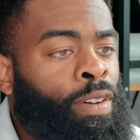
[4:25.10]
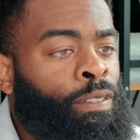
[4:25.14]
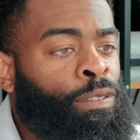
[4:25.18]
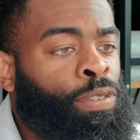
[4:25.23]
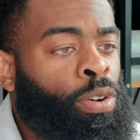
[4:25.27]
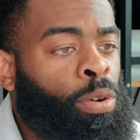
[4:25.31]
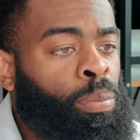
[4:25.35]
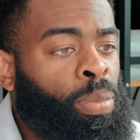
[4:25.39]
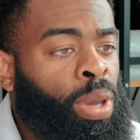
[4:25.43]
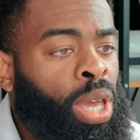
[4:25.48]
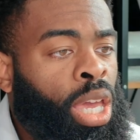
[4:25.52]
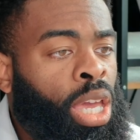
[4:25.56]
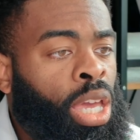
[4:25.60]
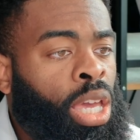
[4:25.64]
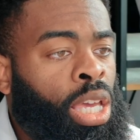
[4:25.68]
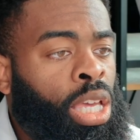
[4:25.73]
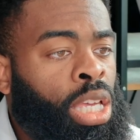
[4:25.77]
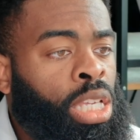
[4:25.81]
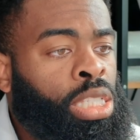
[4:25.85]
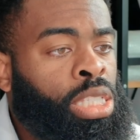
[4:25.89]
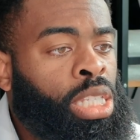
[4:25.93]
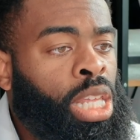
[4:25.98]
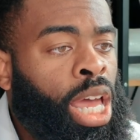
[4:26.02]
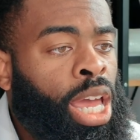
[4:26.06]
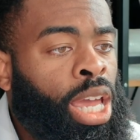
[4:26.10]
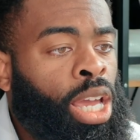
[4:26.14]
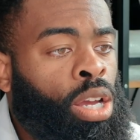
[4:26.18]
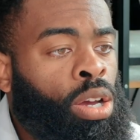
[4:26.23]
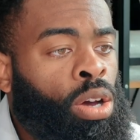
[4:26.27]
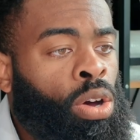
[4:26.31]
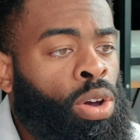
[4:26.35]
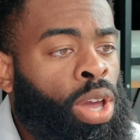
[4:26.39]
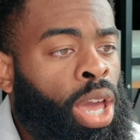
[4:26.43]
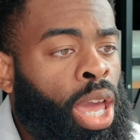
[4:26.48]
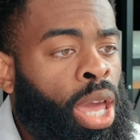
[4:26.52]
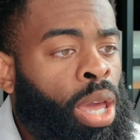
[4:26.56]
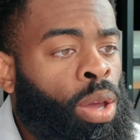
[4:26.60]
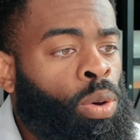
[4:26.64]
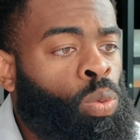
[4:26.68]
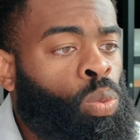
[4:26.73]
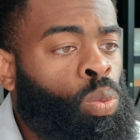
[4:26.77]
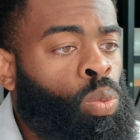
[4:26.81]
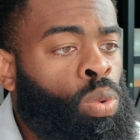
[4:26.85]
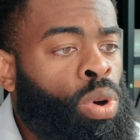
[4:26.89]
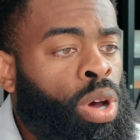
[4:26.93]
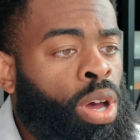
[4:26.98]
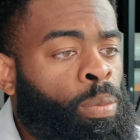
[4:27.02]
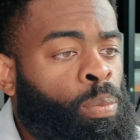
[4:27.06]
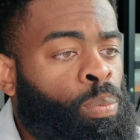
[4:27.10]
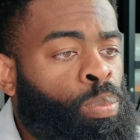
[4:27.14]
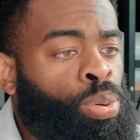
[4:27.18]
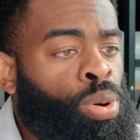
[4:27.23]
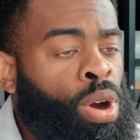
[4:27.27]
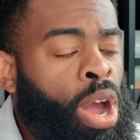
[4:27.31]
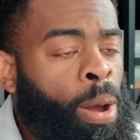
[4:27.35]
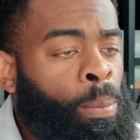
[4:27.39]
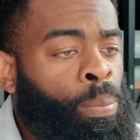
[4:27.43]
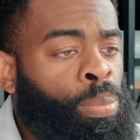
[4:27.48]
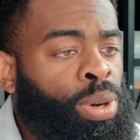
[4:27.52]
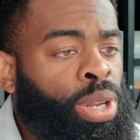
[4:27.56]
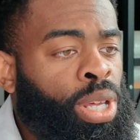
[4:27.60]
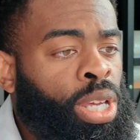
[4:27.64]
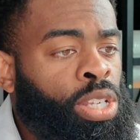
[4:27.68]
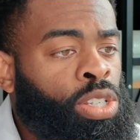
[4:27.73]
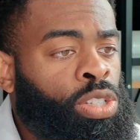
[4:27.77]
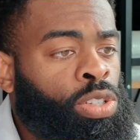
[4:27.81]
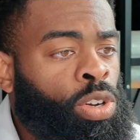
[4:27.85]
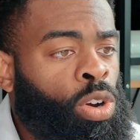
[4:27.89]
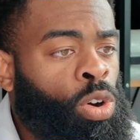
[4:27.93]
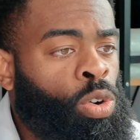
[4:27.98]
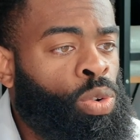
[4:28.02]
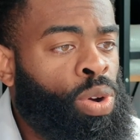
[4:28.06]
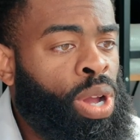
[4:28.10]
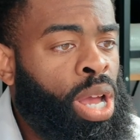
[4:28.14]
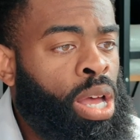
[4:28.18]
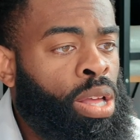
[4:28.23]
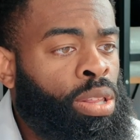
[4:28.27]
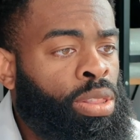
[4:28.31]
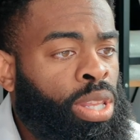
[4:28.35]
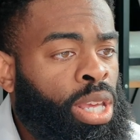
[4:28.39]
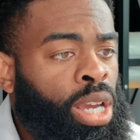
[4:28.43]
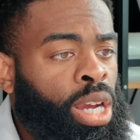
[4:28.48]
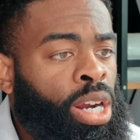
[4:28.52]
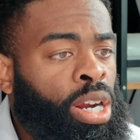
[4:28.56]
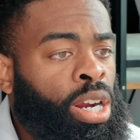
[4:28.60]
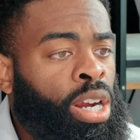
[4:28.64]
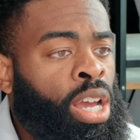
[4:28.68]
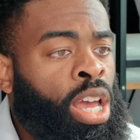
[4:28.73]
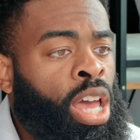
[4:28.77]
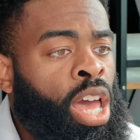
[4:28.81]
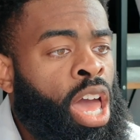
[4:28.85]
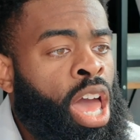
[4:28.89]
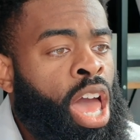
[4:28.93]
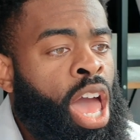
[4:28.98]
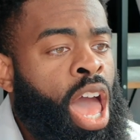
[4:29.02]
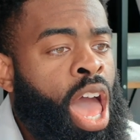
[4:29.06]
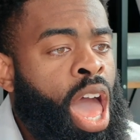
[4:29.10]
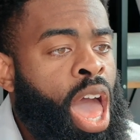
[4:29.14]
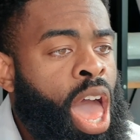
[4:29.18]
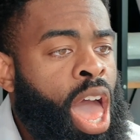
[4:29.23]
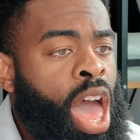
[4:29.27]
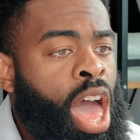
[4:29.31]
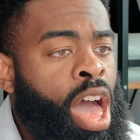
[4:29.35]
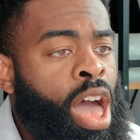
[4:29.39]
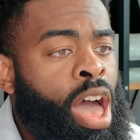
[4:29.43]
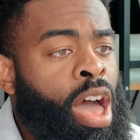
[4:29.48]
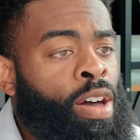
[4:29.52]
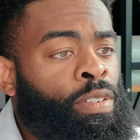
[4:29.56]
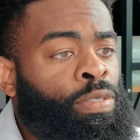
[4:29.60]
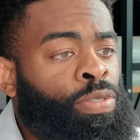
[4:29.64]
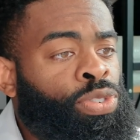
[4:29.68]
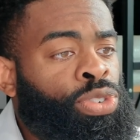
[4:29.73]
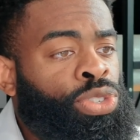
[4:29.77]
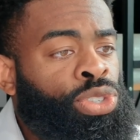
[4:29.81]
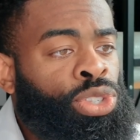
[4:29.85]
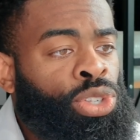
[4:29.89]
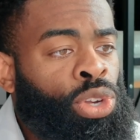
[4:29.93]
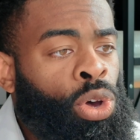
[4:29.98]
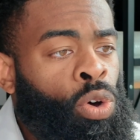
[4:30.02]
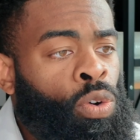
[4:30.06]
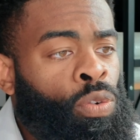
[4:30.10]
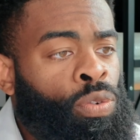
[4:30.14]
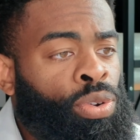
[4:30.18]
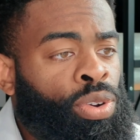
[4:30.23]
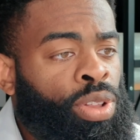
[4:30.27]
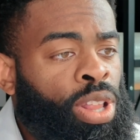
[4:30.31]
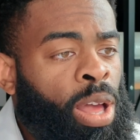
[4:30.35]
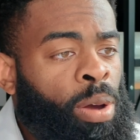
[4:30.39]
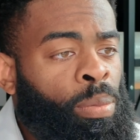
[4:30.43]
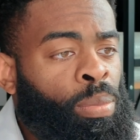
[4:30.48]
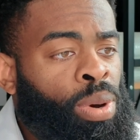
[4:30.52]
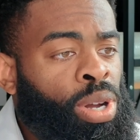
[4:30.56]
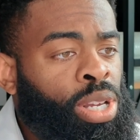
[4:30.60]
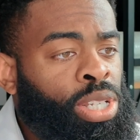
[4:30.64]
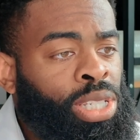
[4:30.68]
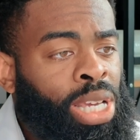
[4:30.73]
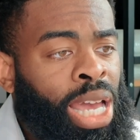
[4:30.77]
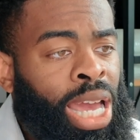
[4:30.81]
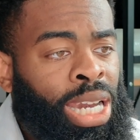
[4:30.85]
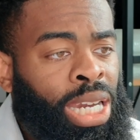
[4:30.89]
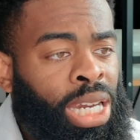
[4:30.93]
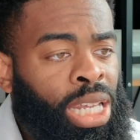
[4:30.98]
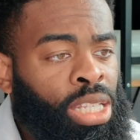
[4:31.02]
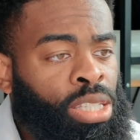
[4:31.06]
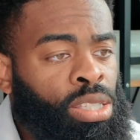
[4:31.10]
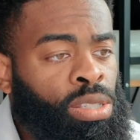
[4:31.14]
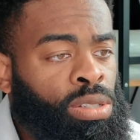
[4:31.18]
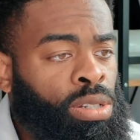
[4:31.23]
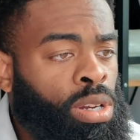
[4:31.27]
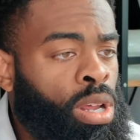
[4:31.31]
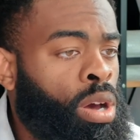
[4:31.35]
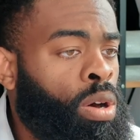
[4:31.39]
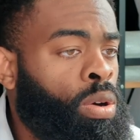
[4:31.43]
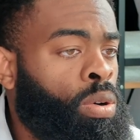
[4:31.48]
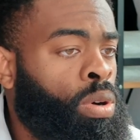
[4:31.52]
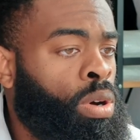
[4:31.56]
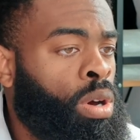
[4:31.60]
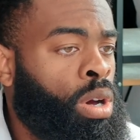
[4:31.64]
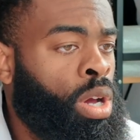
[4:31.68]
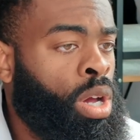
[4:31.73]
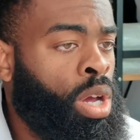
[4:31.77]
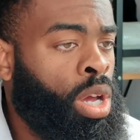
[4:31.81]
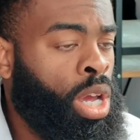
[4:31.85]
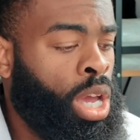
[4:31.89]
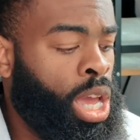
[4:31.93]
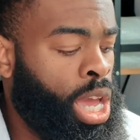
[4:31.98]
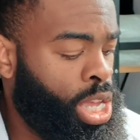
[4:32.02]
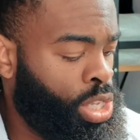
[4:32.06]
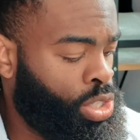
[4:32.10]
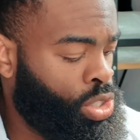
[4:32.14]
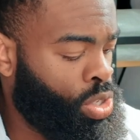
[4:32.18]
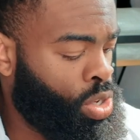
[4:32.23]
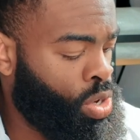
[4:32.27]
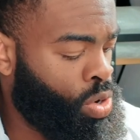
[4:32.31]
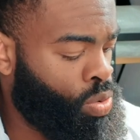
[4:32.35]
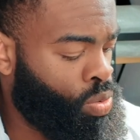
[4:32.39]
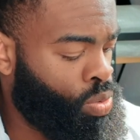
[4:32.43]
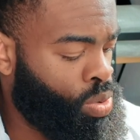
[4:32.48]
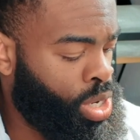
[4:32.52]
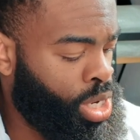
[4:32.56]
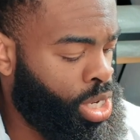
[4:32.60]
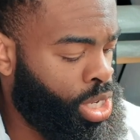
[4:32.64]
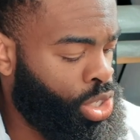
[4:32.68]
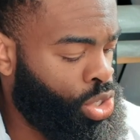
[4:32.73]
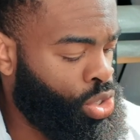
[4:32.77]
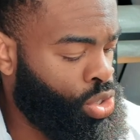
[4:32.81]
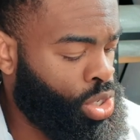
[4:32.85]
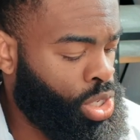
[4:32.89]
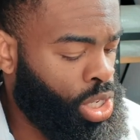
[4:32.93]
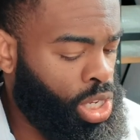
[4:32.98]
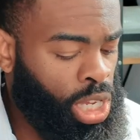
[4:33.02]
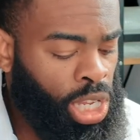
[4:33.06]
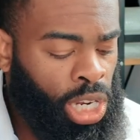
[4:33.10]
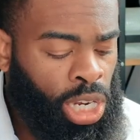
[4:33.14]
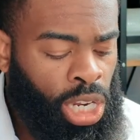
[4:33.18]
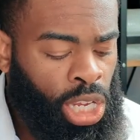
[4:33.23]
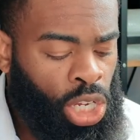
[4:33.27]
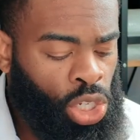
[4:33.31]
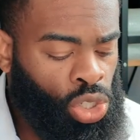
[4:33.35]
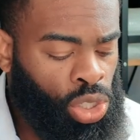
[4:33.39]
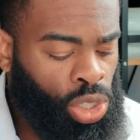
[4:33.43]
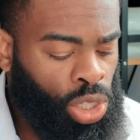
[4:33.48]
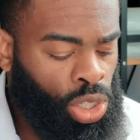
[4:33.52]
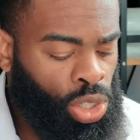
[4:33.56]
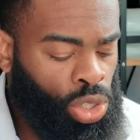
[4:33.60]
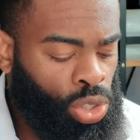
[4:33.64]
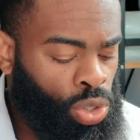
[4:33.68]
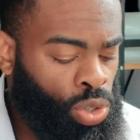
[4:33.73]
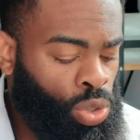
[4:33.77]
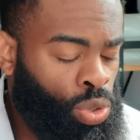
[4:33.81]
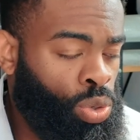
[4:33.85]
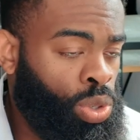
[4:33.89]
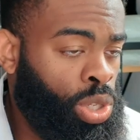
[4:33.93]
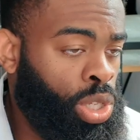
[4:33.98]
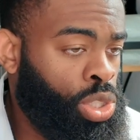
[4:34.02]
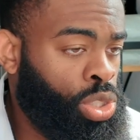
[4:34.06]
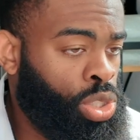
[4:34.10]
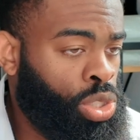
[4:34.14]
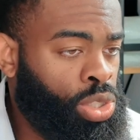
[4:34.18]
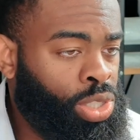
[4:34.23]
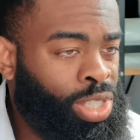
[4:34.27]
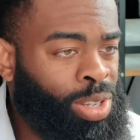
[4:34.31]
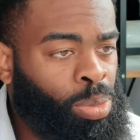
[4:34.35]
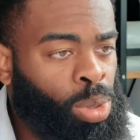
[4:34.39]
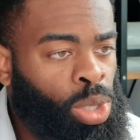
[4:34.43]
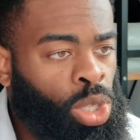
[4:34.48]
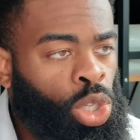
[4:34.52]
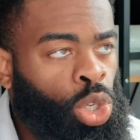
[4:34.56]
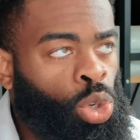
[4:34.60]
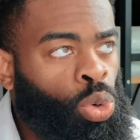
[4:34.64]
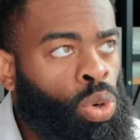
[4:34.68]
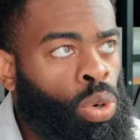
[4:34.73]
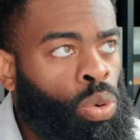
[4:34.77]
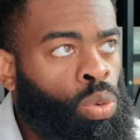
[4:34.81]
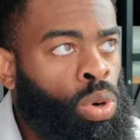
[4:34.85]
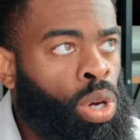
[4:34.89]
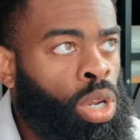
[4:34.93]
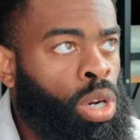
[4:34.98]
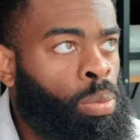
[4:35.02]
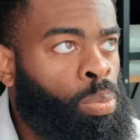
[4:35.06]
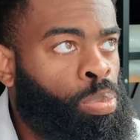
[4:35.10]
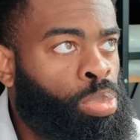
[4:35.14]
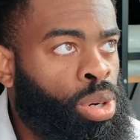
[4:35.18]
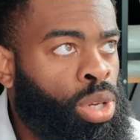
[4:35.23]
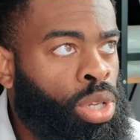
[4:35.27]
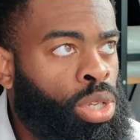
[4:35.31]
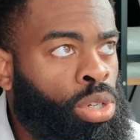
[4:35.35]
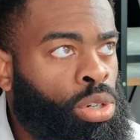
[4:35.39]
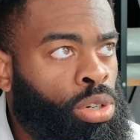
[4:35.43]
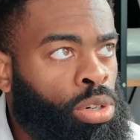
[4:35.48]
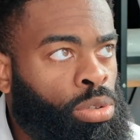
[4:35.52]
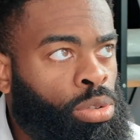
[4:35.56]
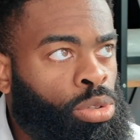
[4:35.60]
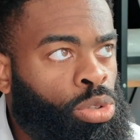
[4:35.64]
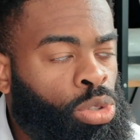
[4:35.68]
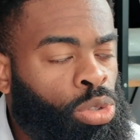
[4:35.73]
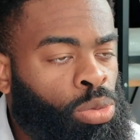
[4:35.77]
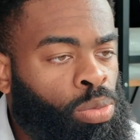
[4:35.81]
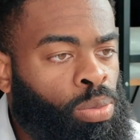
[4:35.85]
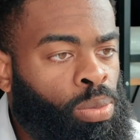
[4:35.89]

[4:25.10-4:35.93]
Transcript: for me, it's like, okay, what properties around there have sold for that much? I need to know. And so what you can initially do is, typically you will want to put your